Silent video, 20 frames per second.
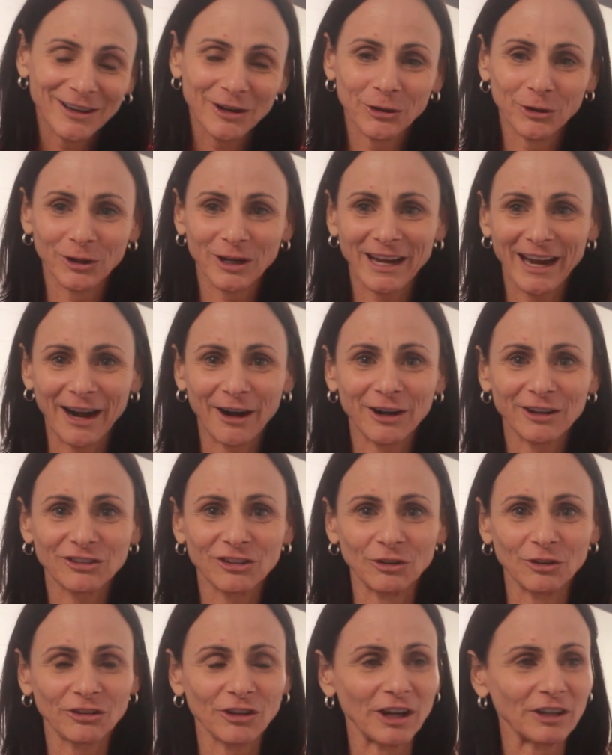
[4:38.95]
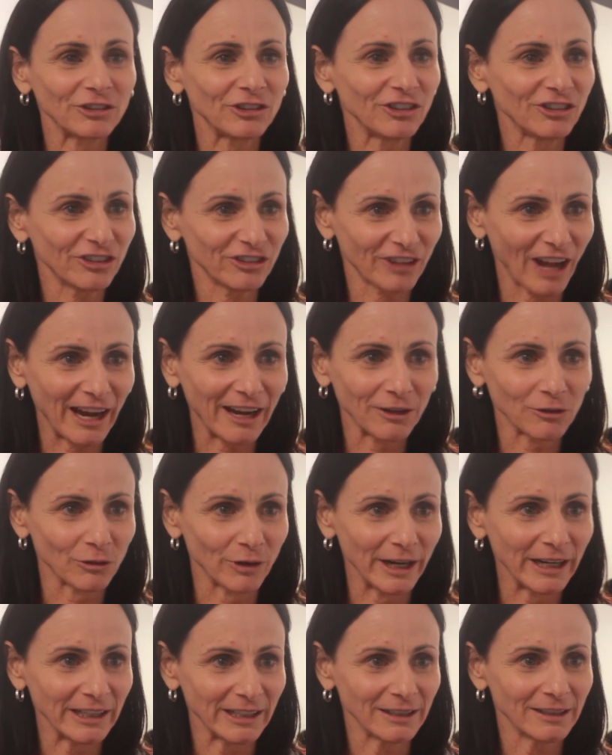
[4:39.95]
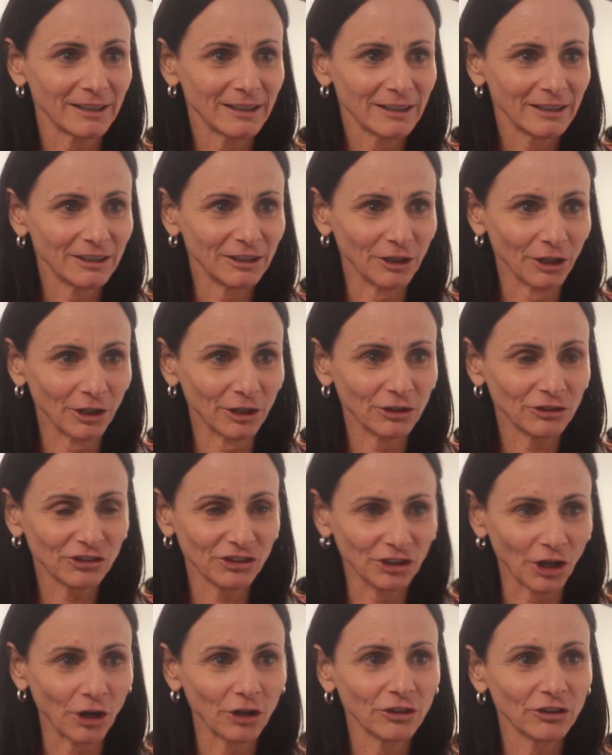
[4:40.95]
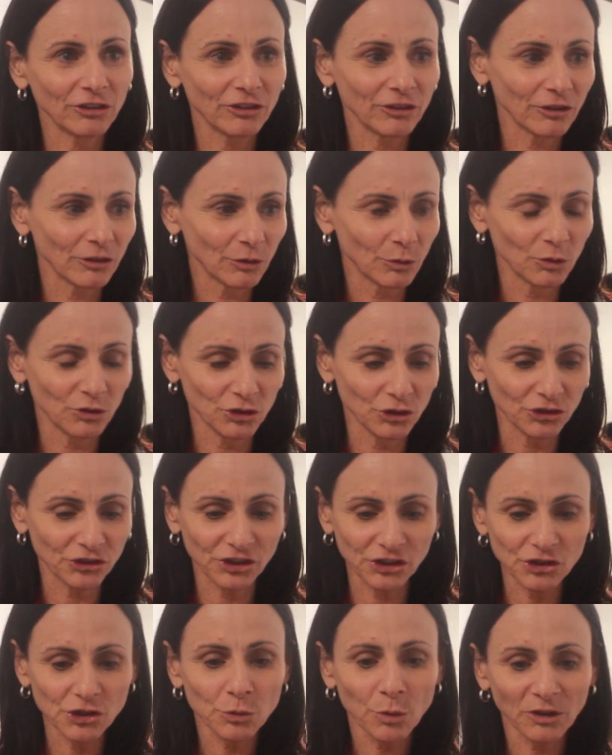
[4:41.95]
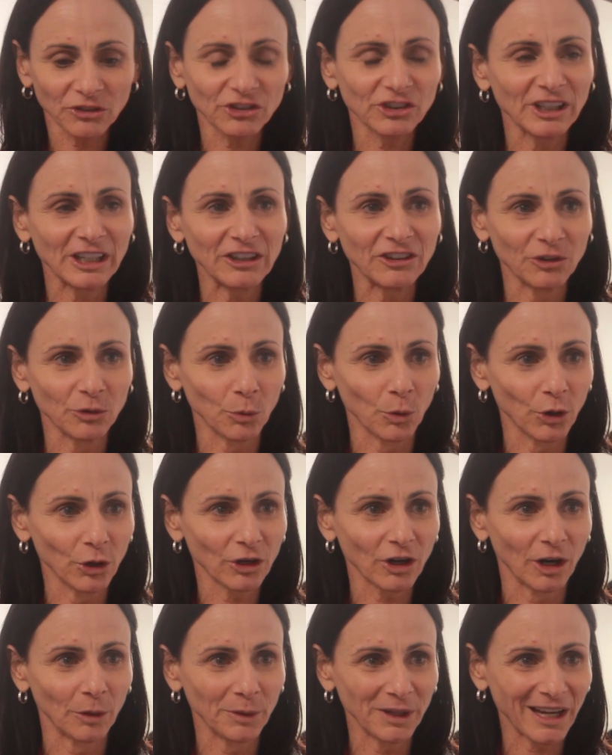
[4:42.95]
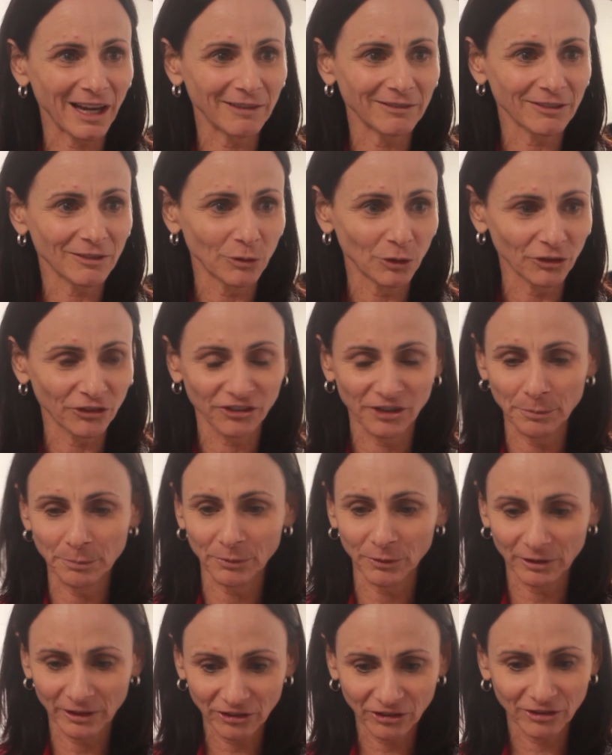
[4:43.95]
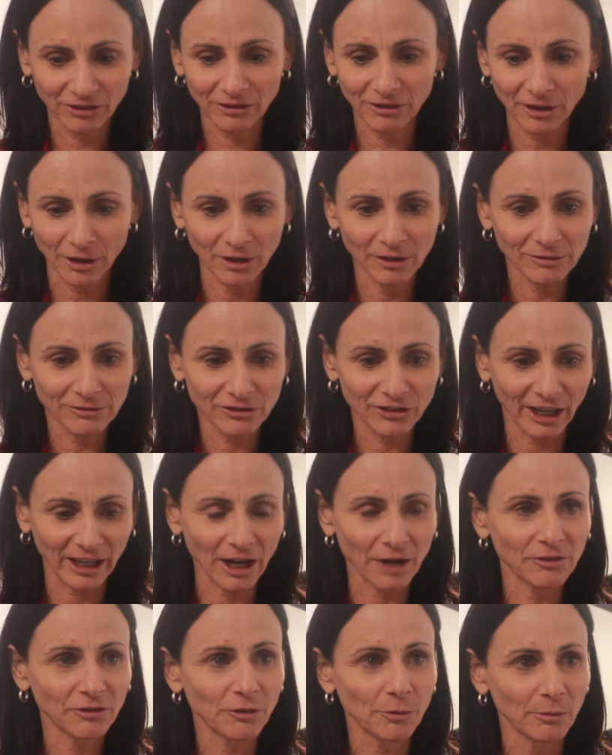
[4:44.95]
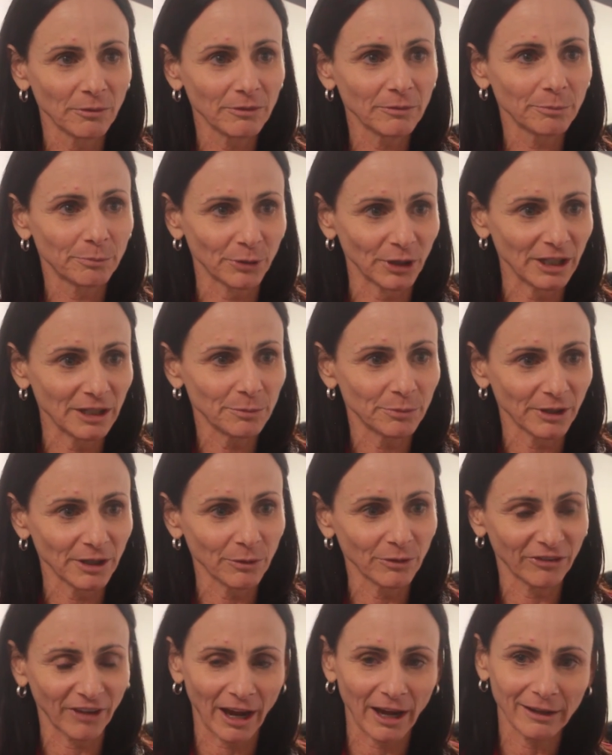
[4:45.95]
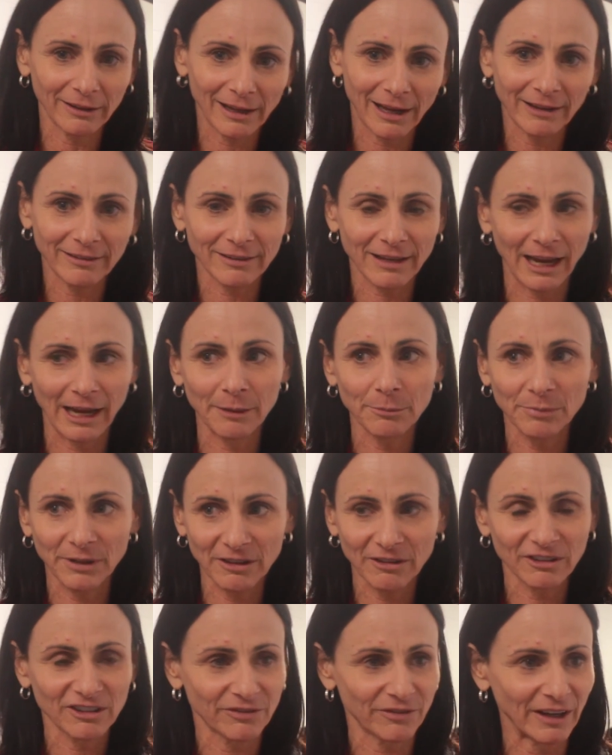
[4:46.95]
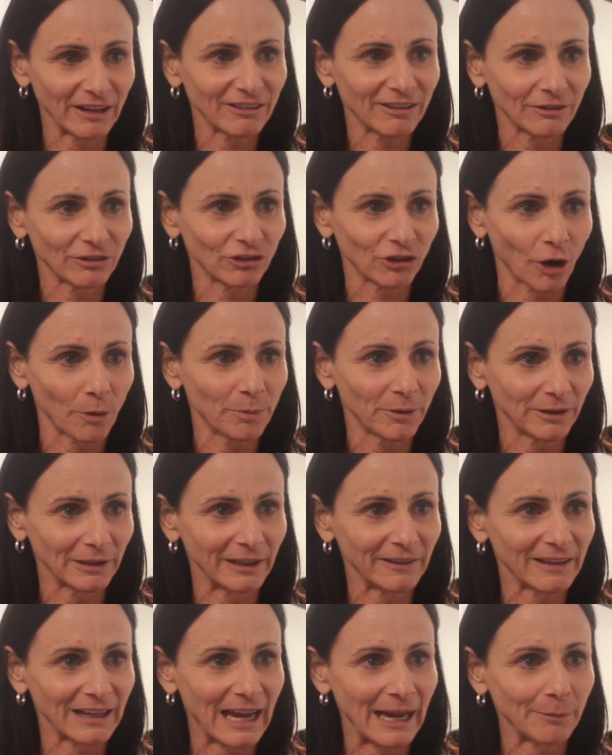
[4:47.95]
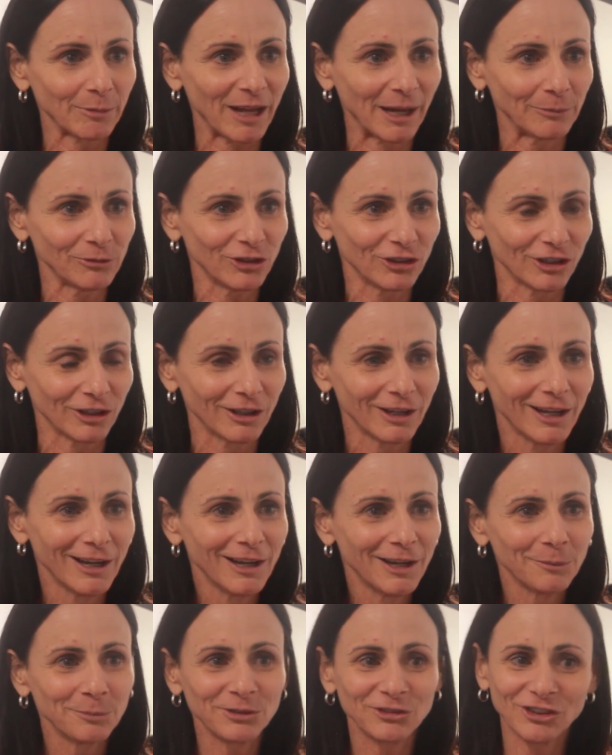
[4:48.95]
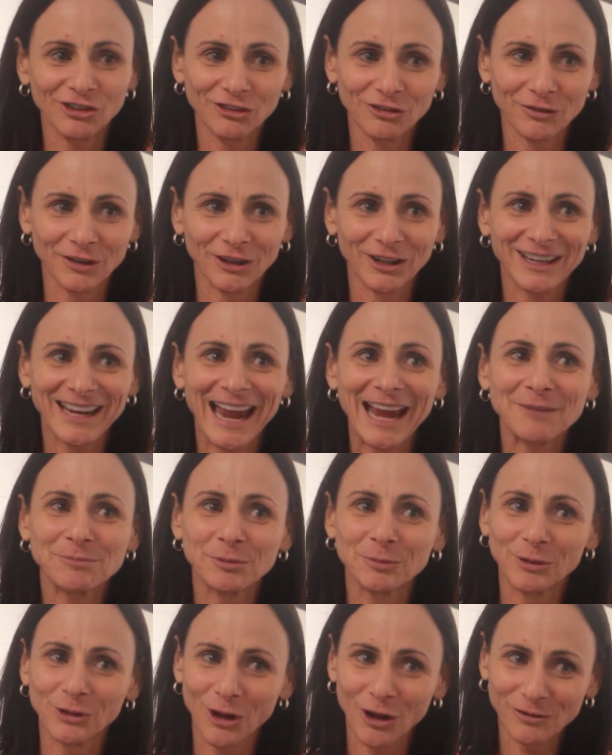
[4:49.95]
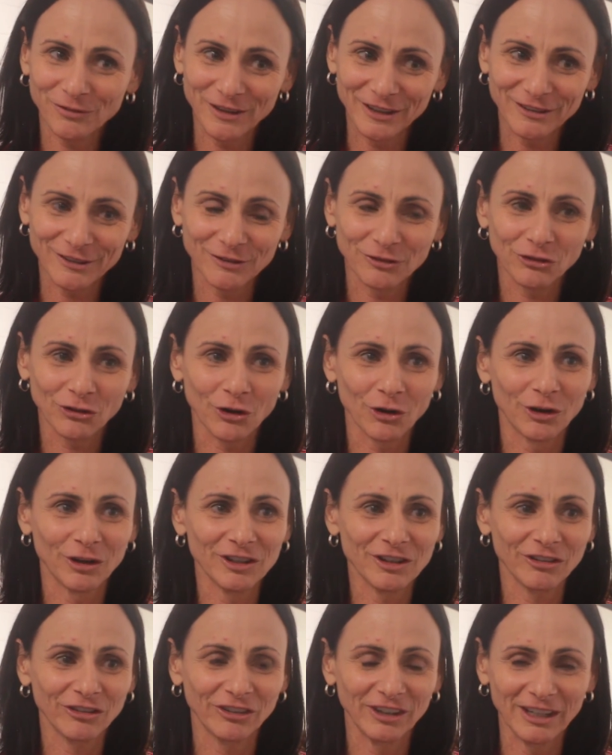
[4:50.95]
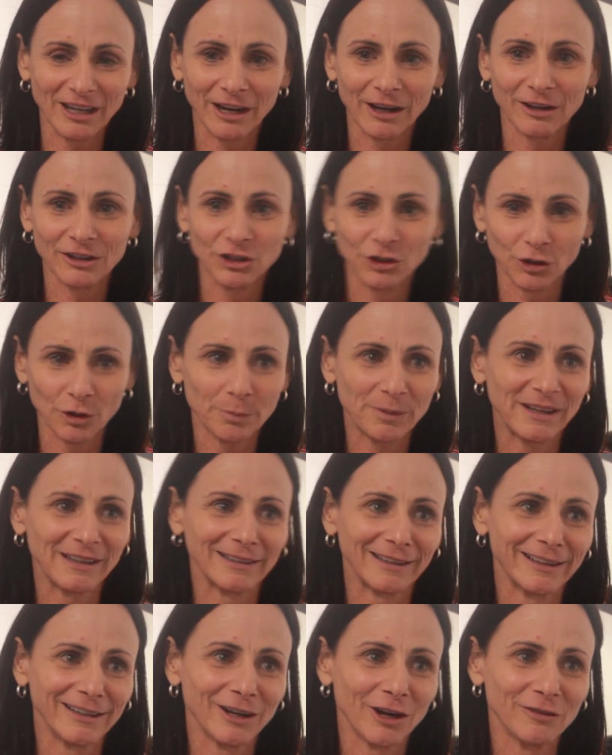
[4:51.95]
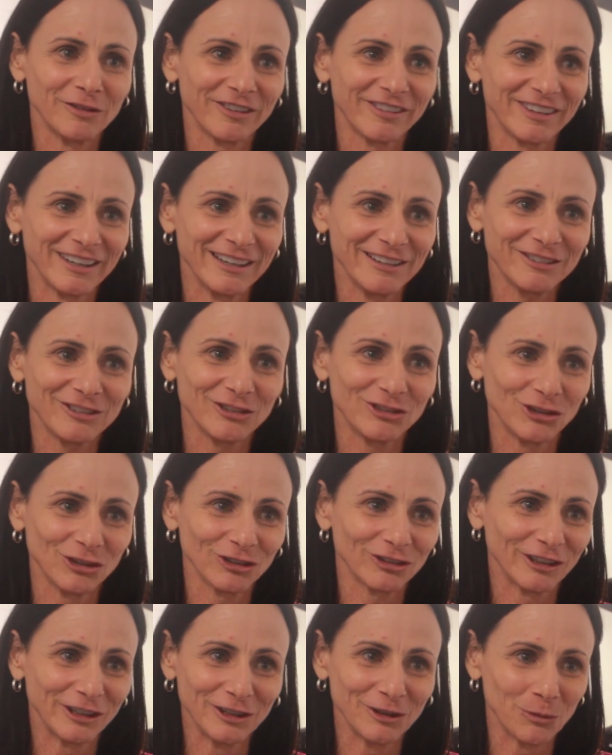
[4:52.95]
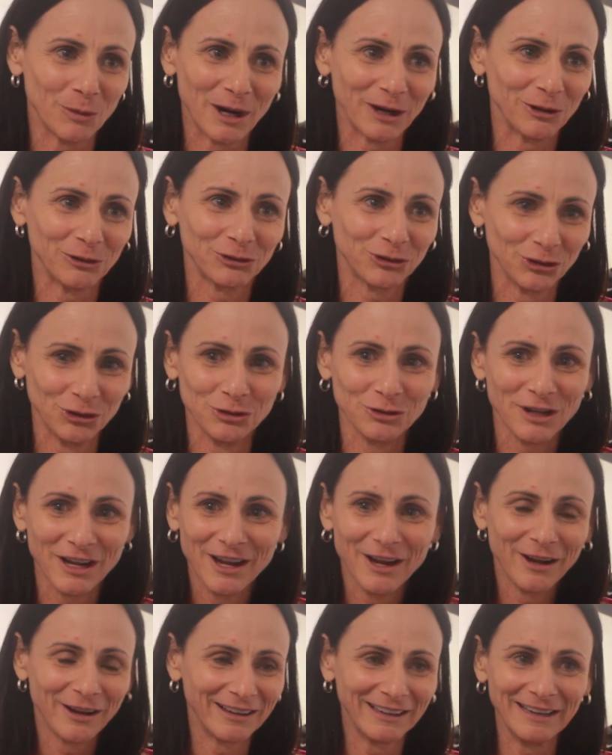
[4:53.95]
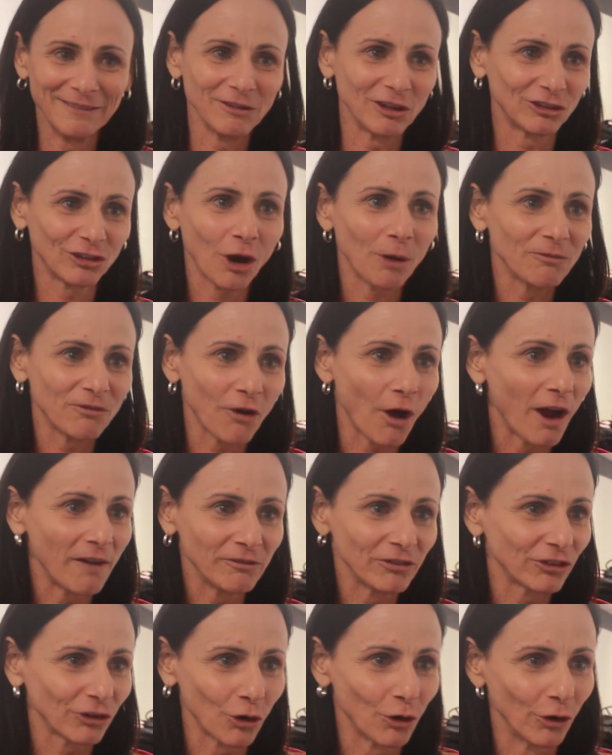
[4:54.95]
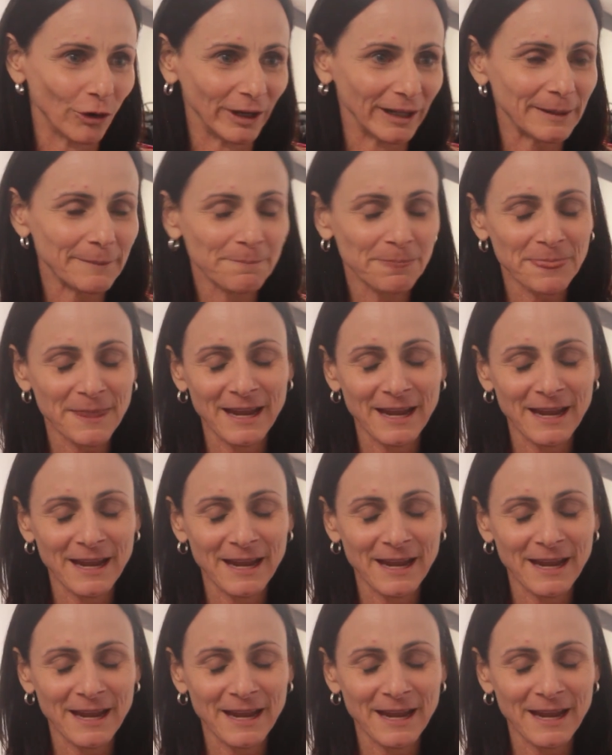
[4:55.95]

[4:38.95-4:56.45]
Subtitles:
Her character is like she's staying ready. You know, she knows, and she knew what she needed to work on. We gave it real simple. Let's, you know, take over from Bree. Bree was out last game. Be the defensive stopper and let the game come to you. But she's a very capable offensive scorer. You see European League overseas, she's usually the one or two in the top five in scoring.